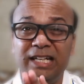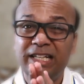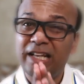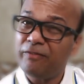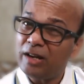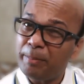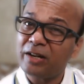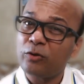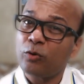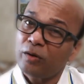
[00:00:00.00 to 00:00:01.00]
Develop
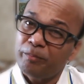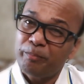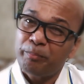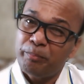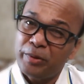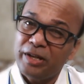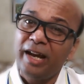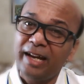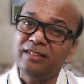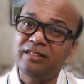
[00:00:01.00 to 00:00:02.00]
a con-
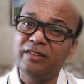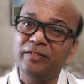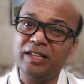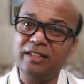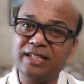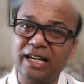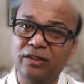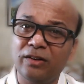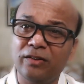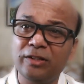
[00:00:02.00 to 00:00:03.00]
comprehensive
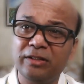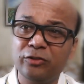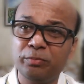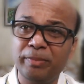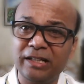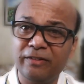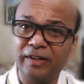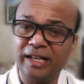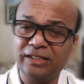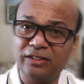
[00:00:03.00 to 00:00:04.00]
understanding of the respective
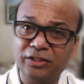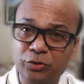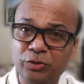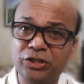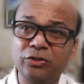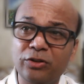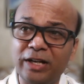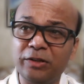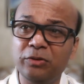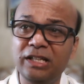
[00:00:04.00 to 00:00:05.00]
financial situation you're
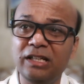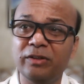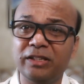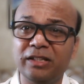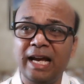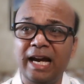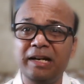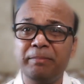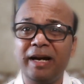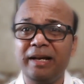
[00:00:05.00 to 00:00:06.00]
trying to deal with it.
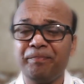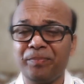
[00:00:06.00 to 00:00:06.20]
And by